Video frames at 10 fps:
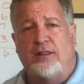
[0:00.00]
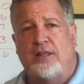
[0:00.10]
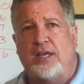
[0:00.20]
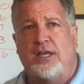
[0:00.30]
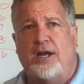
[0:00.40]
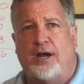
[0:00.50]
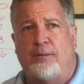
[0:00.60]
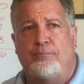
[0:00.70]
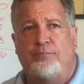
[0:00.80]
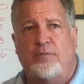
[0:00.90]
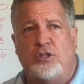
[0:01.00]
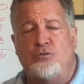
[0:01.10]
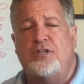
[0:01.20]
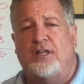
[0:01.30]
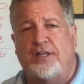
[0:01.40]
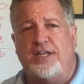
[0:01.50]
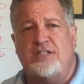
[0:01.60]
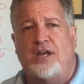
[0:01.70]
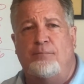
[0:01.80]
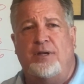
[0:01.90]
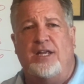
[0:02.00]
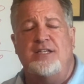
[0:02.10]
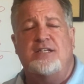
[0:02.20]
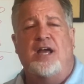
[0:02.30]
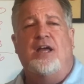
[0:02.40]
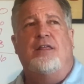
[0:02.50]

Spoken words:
The utilities companies,